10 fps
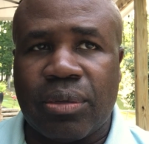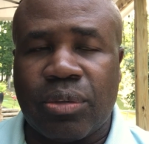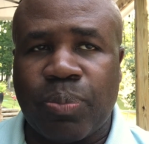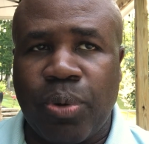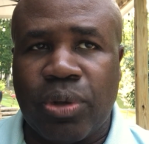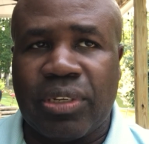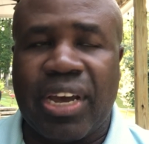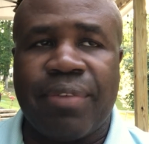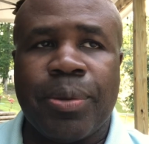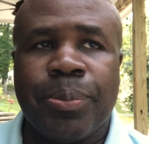support
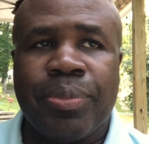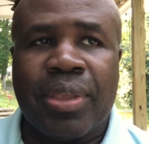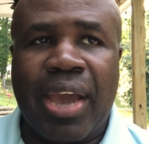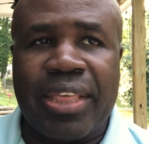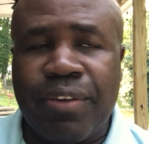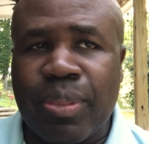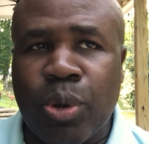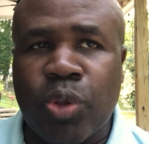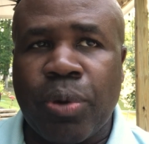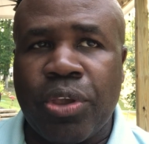staff i think for the
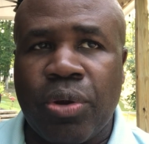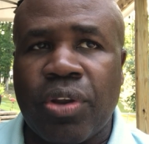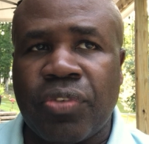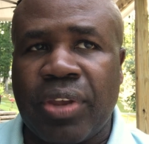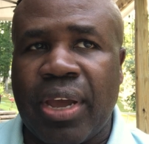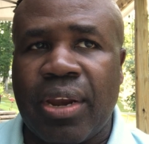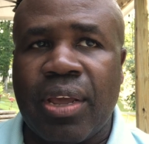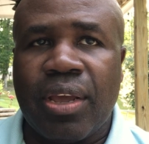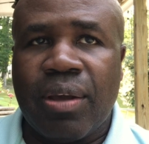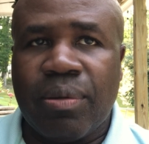most part you'd understand
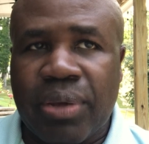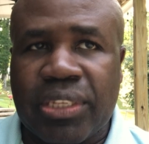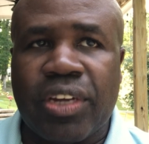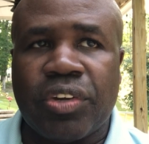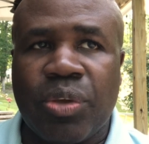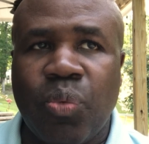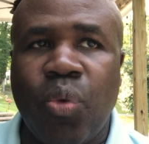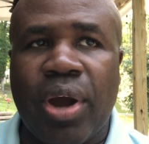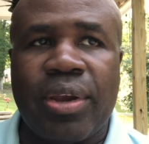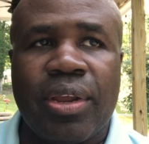essentially
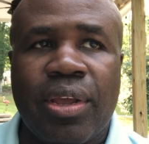what